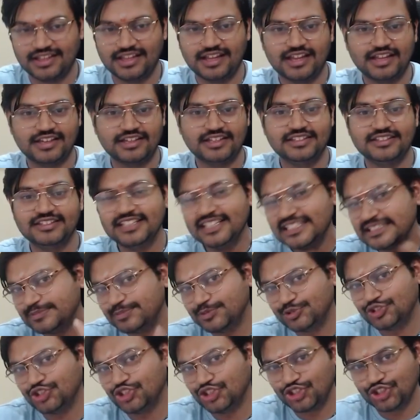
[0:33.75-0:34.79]
and in this
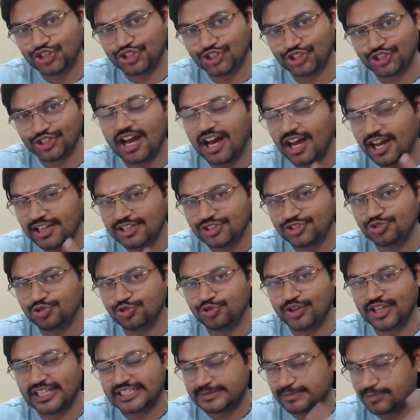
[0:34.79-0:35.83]
position,
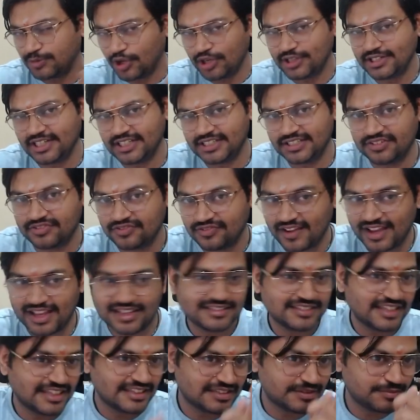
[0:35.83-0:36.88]
Arjun exploited the
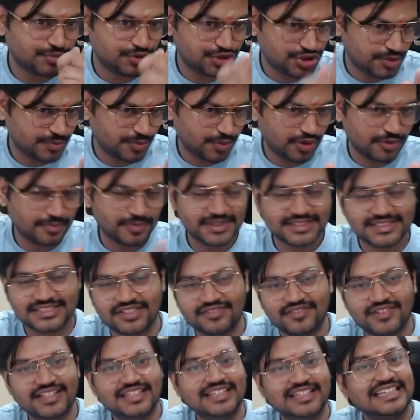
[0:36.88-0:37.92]
fact that the bishop on
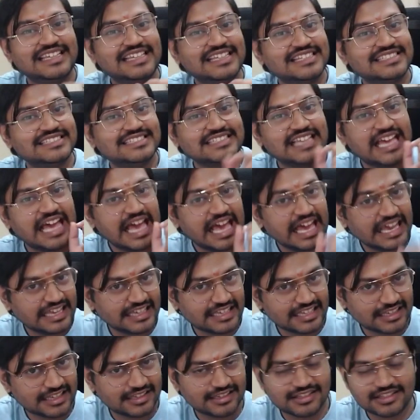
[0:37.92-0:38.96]
b7 is
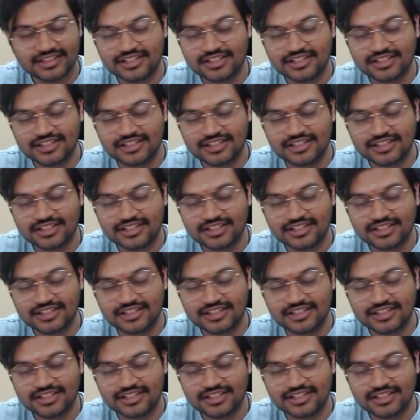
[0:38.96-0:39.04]
hanging.